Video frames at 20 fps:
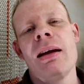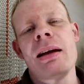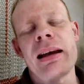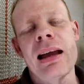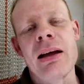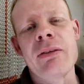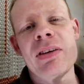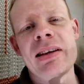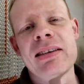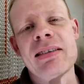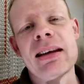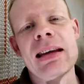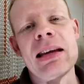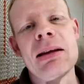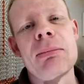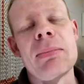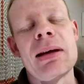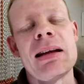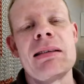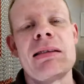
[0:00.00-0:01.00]
Now this
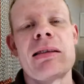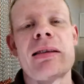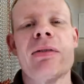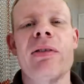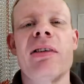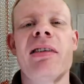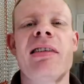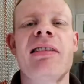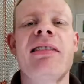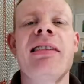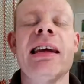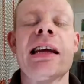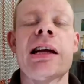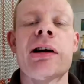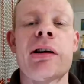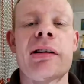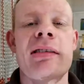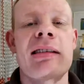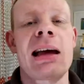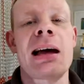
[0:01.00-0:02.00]
lean mince, there's a
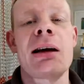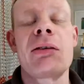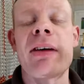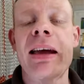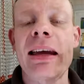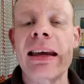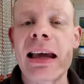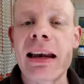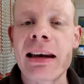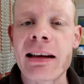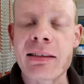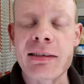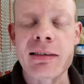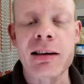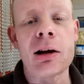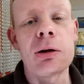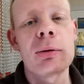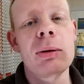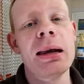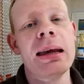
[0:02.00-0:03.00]
secret to how they get it
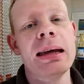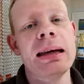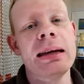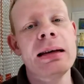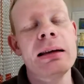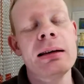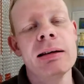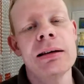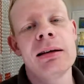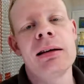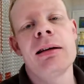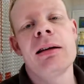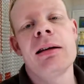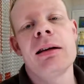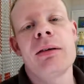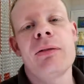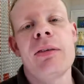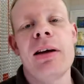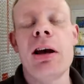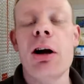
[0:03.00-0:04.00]
so lean.
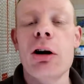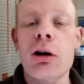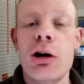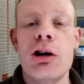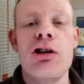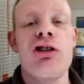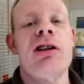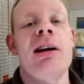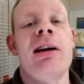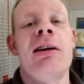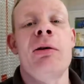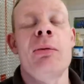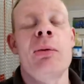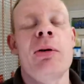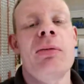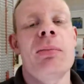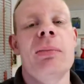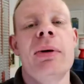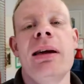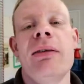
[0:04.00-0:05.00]
They're not going to share it
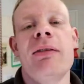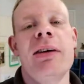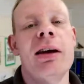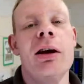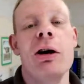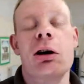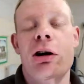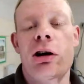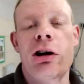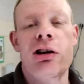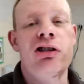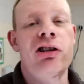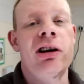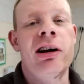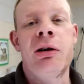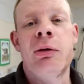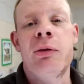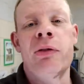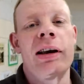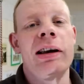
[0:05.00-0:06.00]
with me, they're not going to share
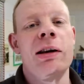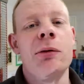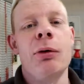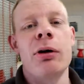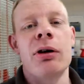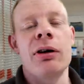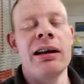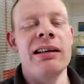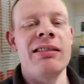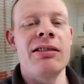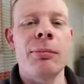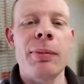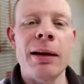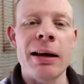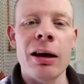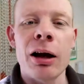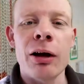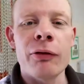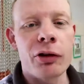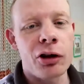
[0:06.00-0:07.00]
it with anyone. It's a bit
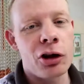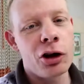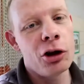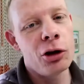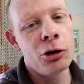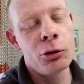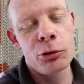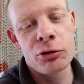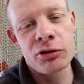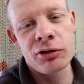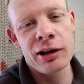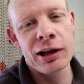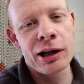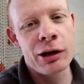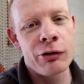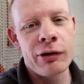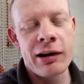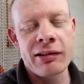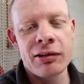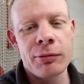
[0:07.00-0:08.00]
like the Colonel's
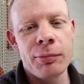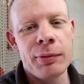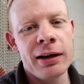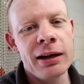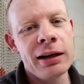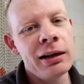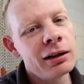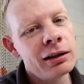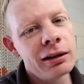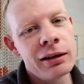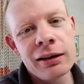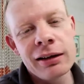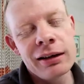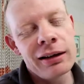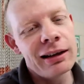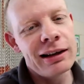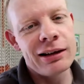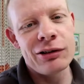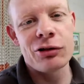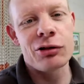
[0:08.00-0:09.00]
secret recipe.
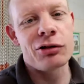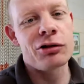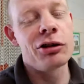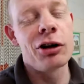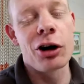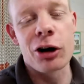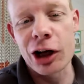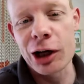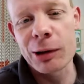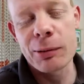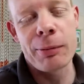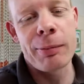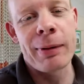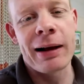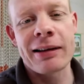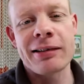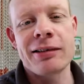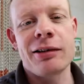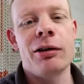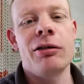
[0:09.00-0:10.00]
It's just not going to be
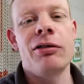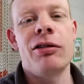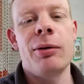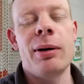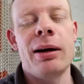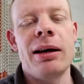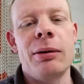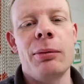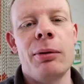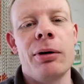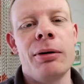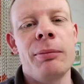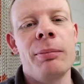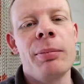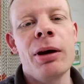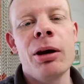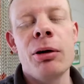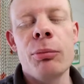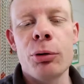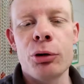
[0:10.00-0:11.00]
passed on to anyone.
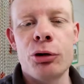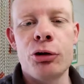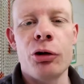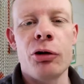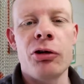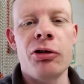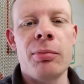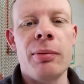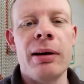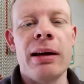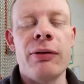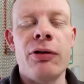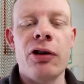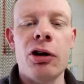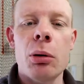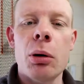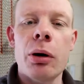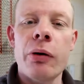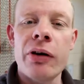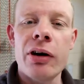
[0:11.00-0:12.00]
But trust me, if
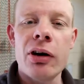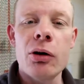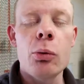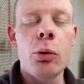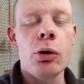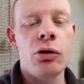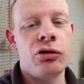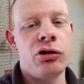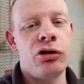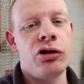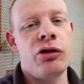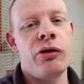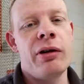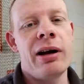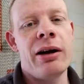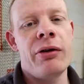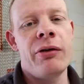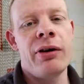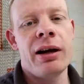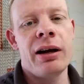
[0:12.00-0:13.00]
you are in the Worcestershire
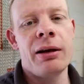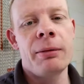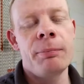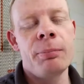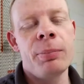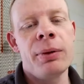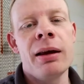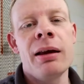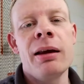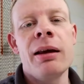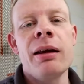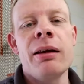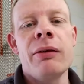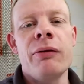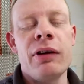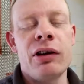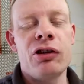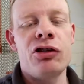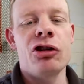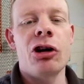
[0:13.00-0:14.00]
area,
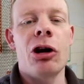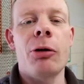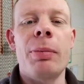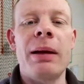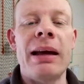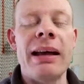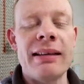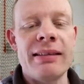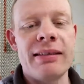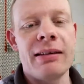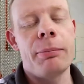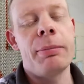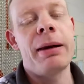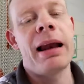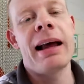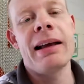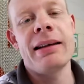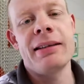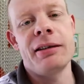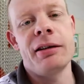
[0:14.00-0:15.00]
this shop is the
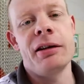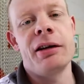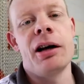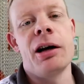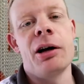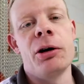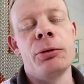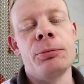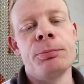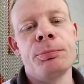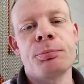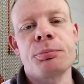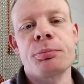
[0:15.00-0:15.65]
place to go